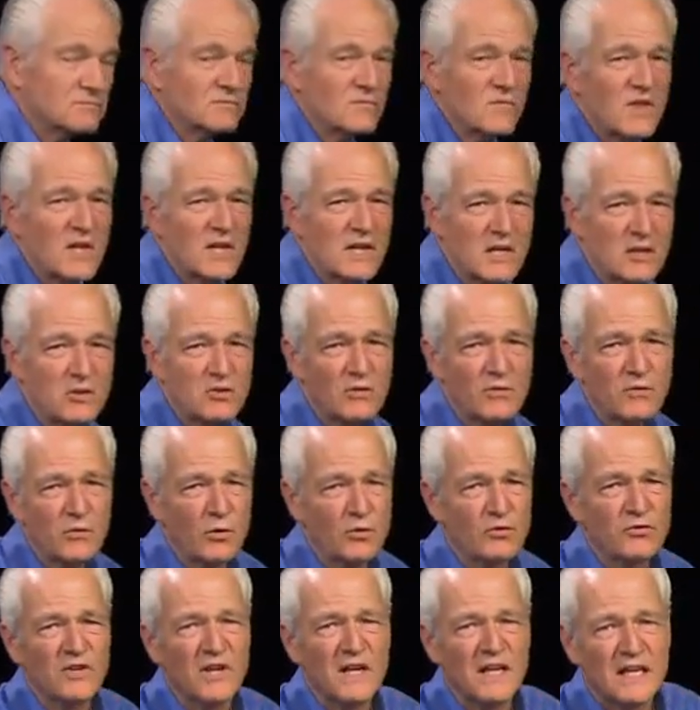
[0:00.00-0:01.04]
The
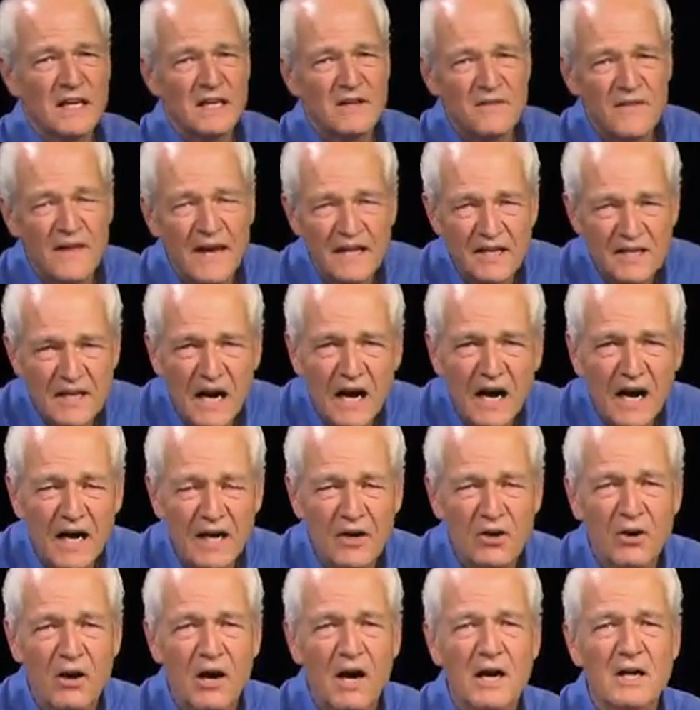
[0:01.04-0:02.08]
intervals in that
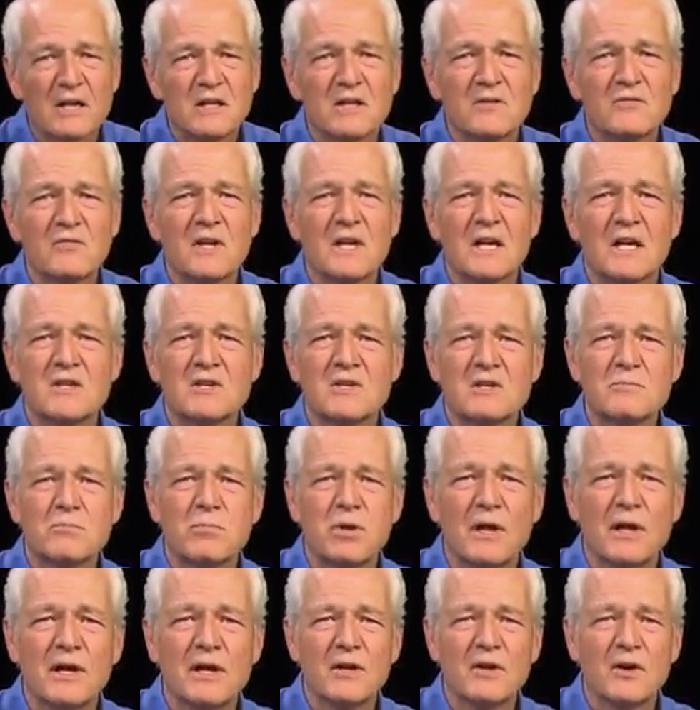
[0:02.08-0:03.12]
higher octave that I just
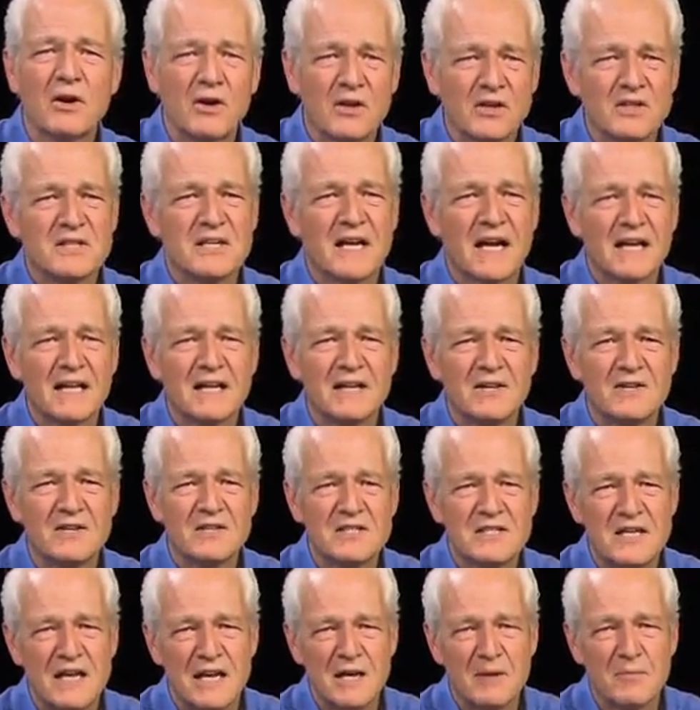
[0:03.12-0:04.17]
played are exactly the
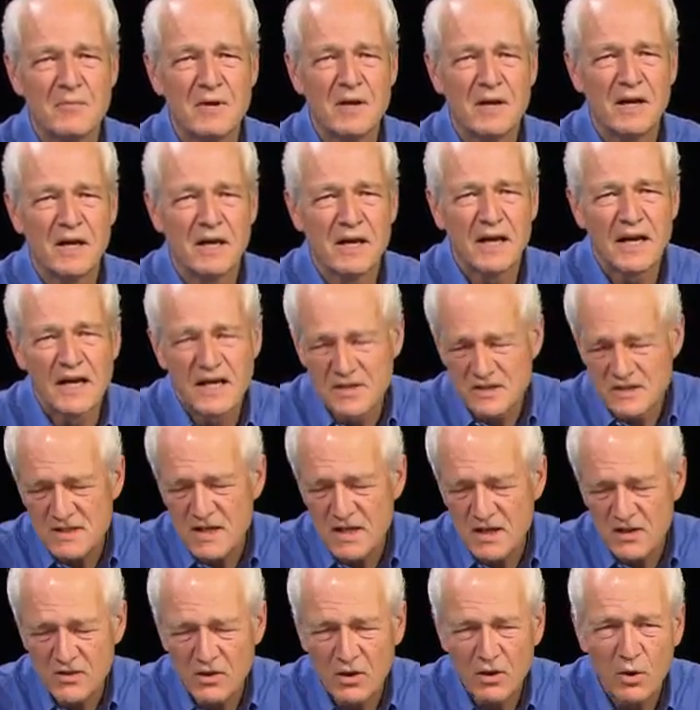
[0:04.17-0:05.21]
same as
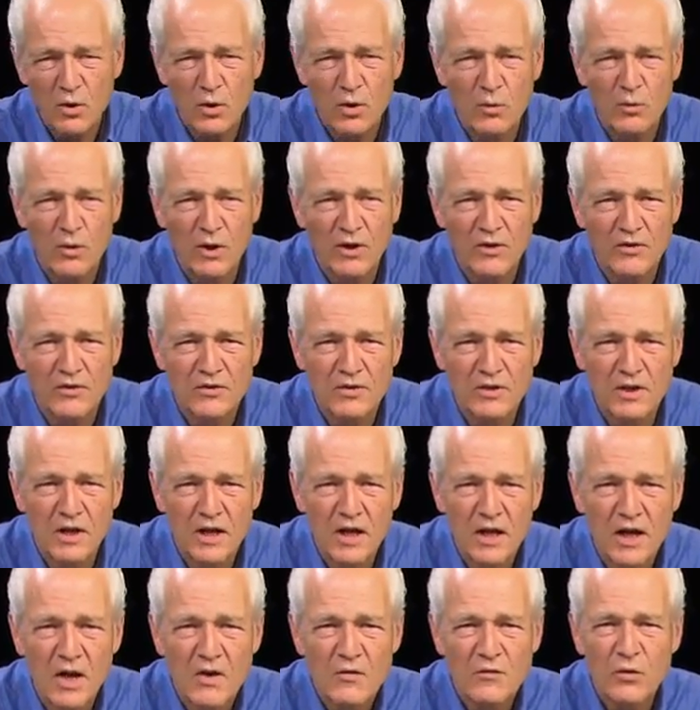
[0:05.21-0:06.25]
the lower one.
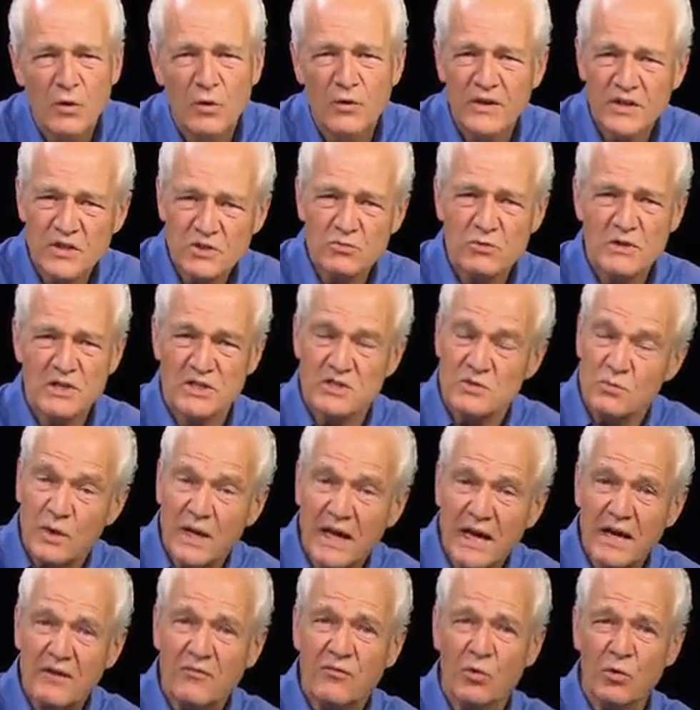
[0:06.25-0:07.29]
For this reason, we
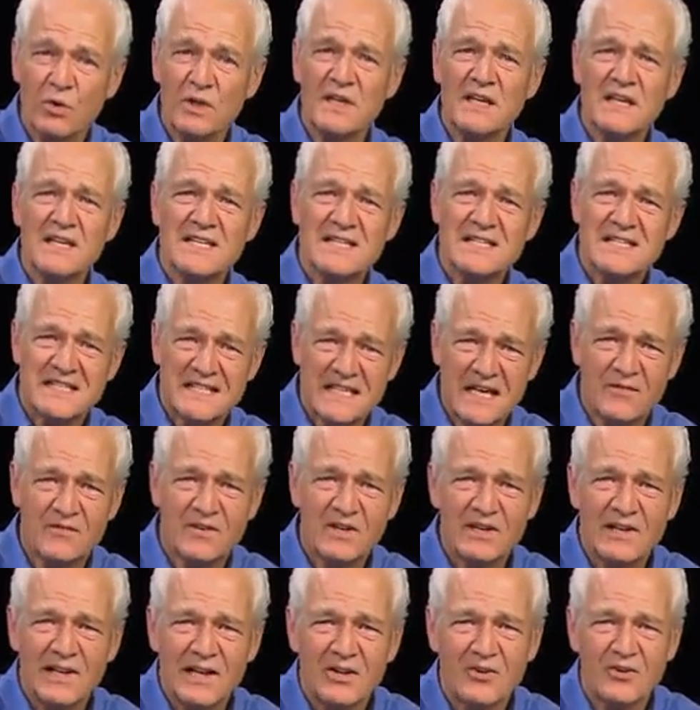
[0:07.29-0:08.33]
have only
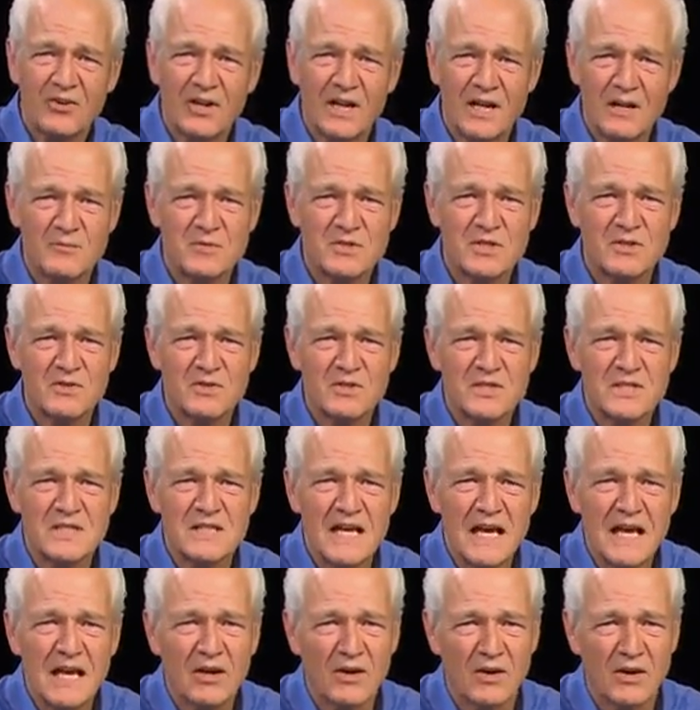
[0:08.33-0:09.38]
7 letter names in the
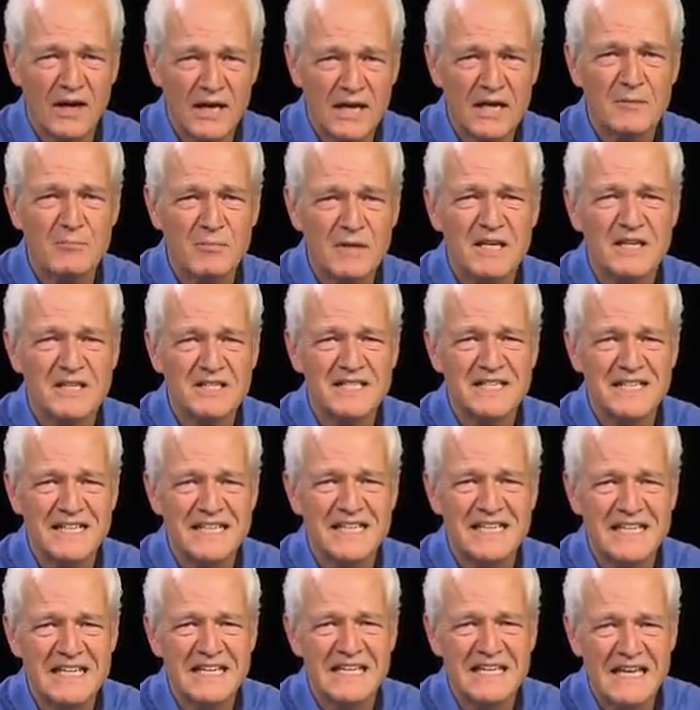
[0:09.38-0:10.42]
scale, A, B, C,
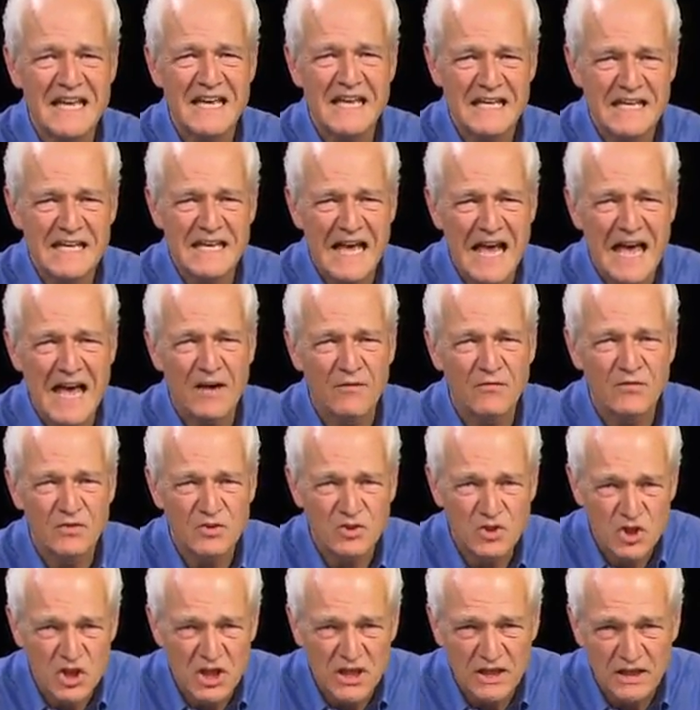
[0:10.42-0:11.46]
D, E, F,
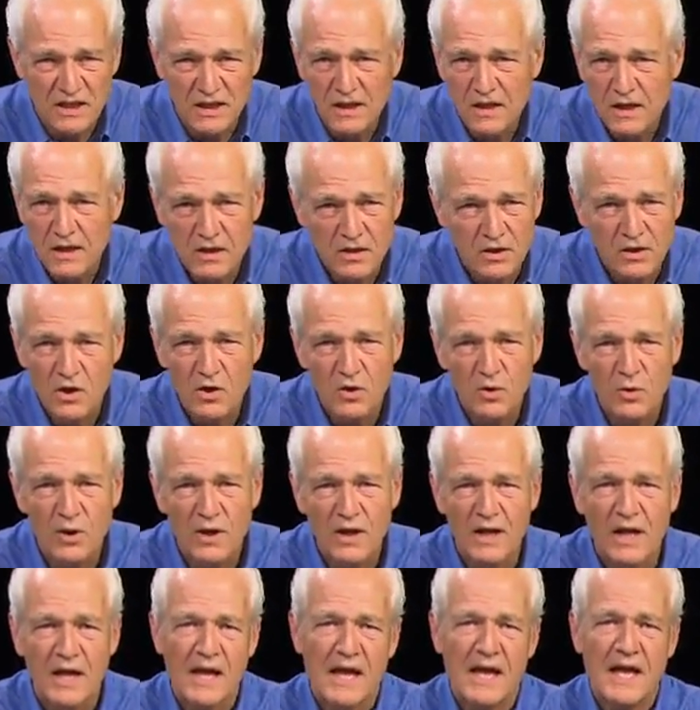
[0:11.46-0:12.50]
G. No
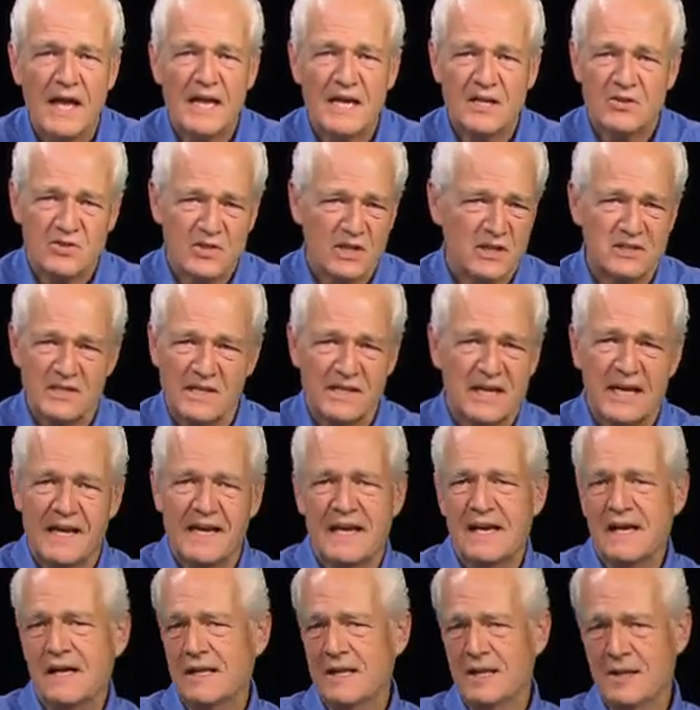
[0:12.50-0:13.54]
H, I, J, K,
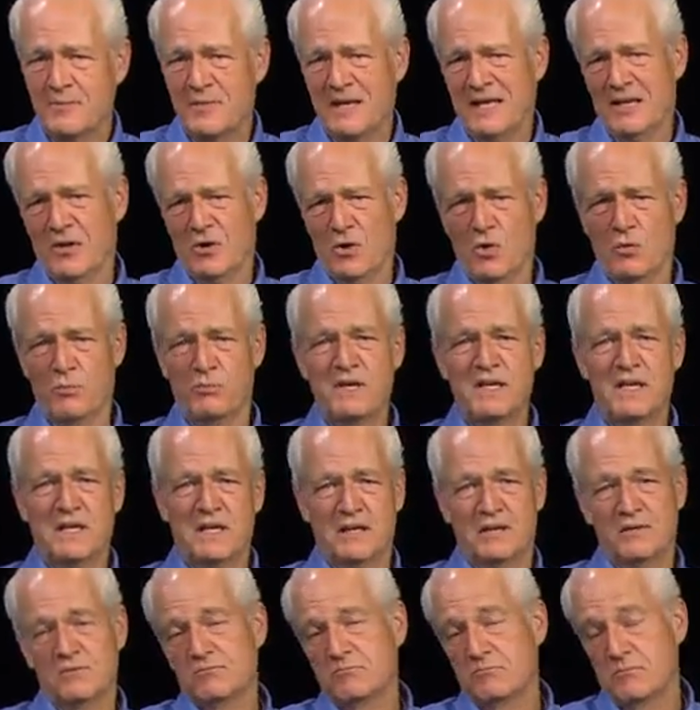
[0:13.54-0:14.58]
L, M, N, O, P,
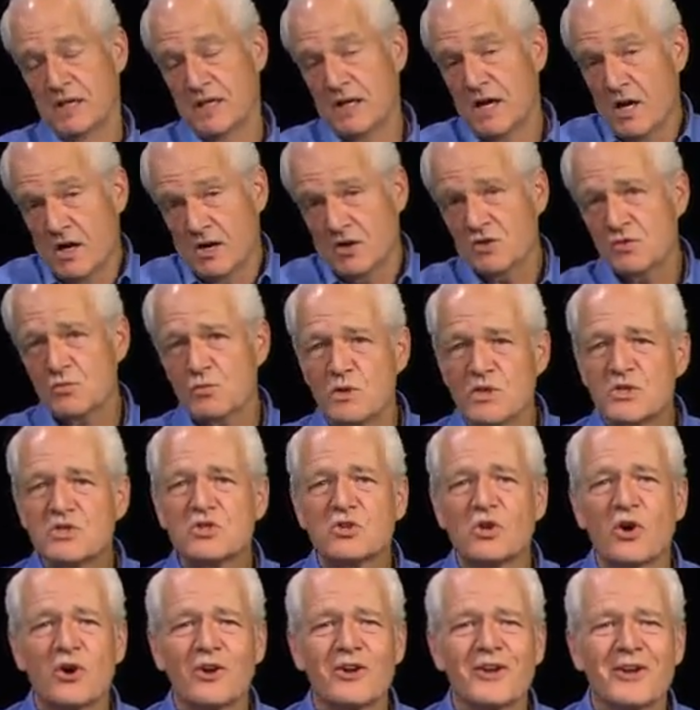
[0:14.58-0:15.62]
because we
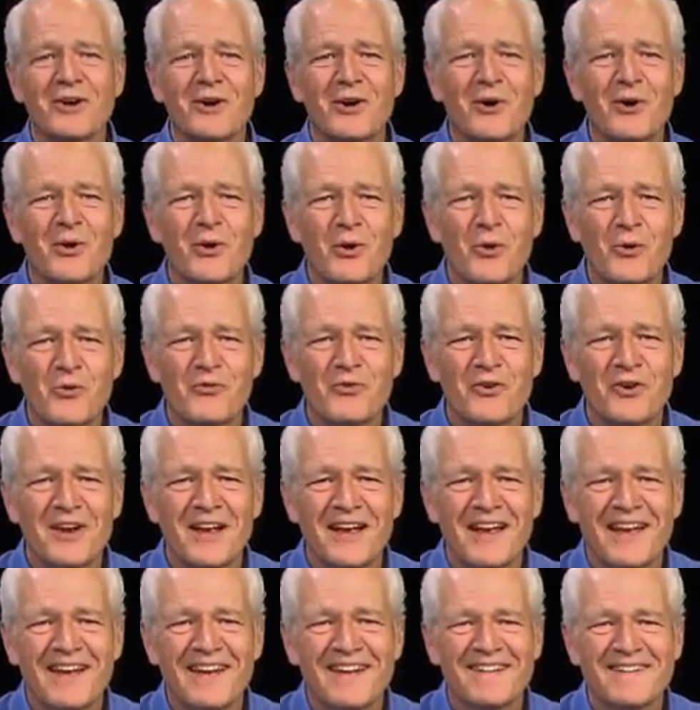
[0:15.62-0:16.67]
start all over
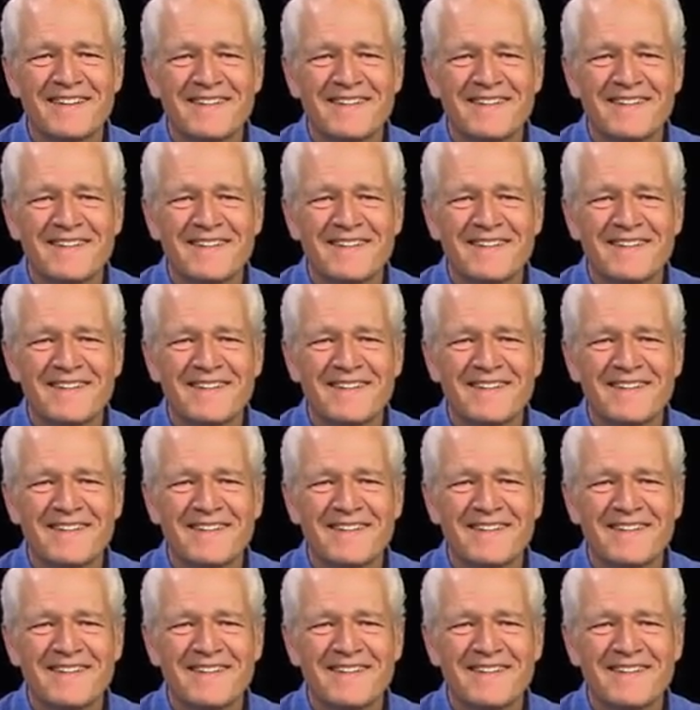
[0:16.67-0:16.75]
again.